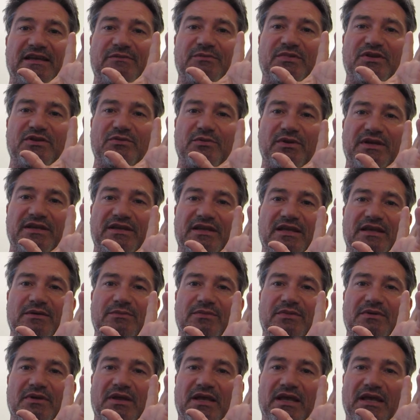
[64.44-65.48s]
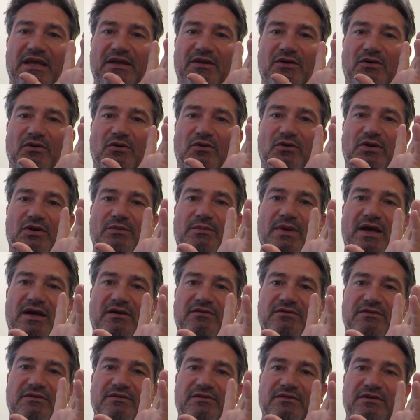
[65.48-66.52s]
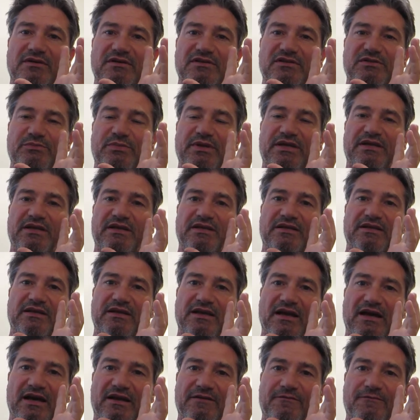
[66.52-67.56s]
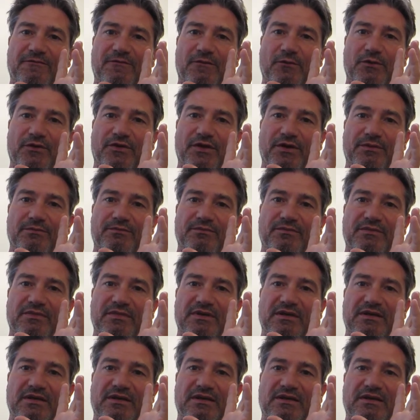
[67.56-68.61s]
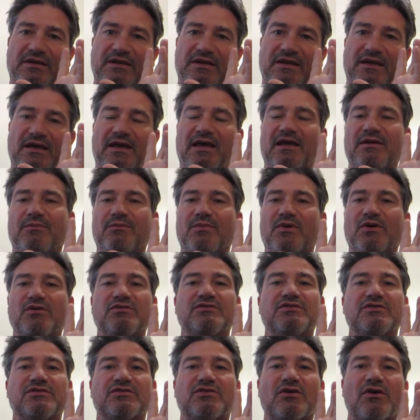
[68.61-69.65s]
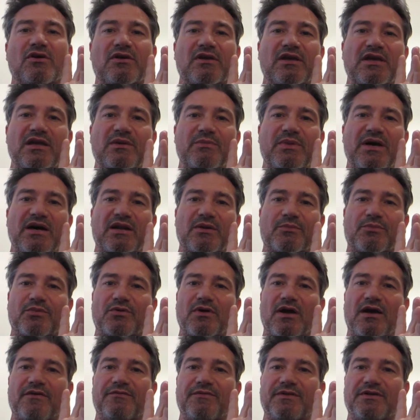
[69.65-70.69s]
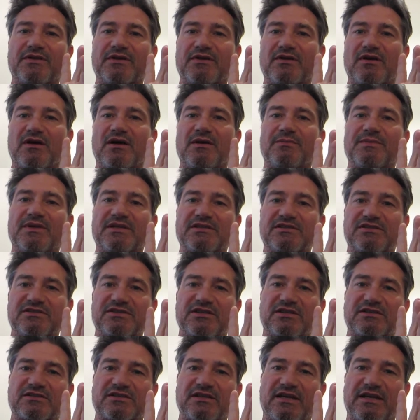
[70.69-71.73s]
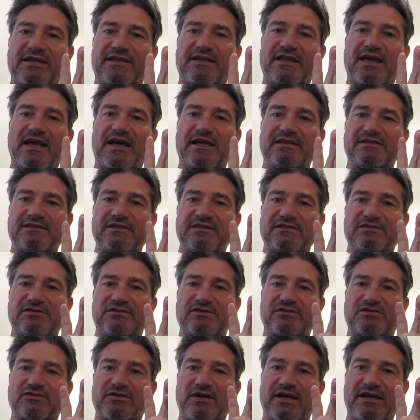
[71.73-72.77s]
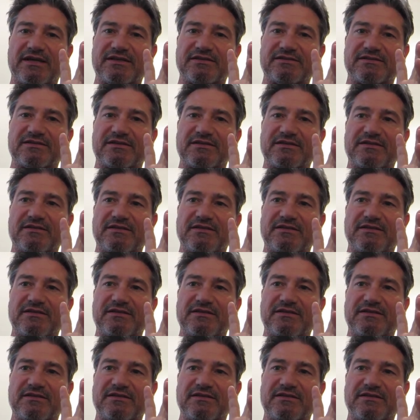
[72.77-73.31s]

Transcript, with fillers: in between them and the holy mountain, speaking to God for them. And Moses talking about a prophet to come that's just like that, Jesus Christ.